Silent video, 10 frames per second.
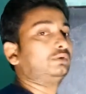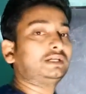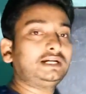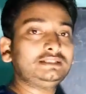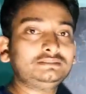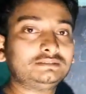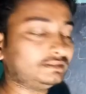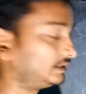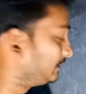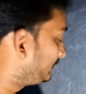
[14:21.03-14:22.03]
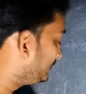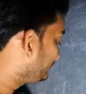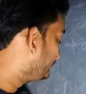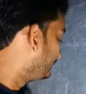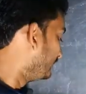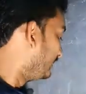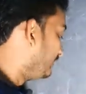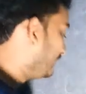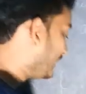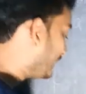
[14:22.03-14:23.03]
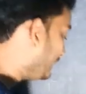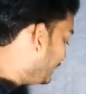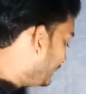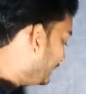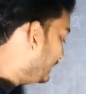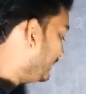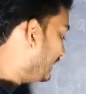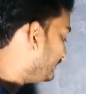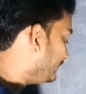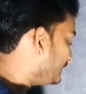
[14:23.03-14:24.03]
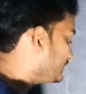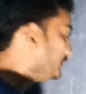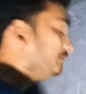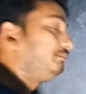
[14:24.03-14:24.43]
Okay guys, means learning a language